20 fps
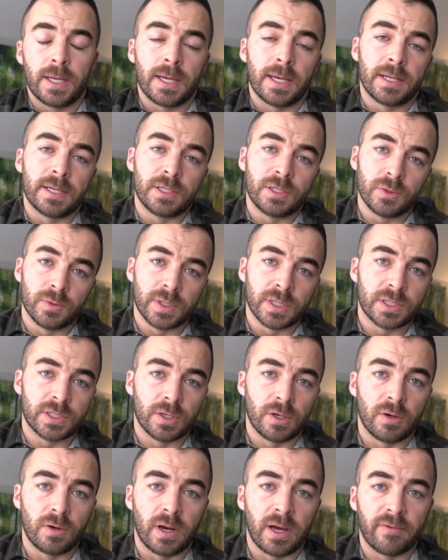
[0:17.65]
And in doing
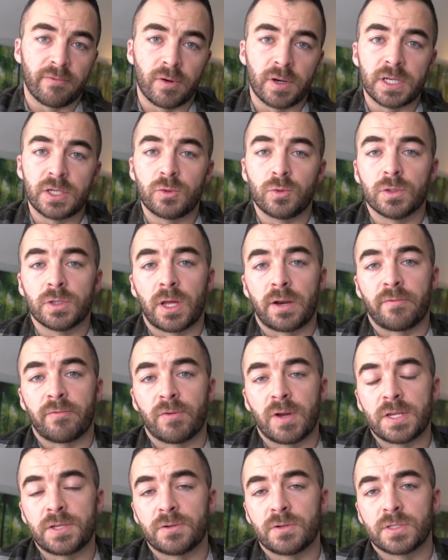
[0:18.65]
so, I've run into a lot of
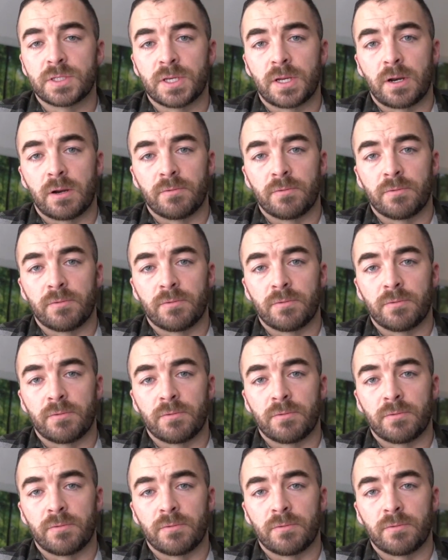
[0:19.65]
renters that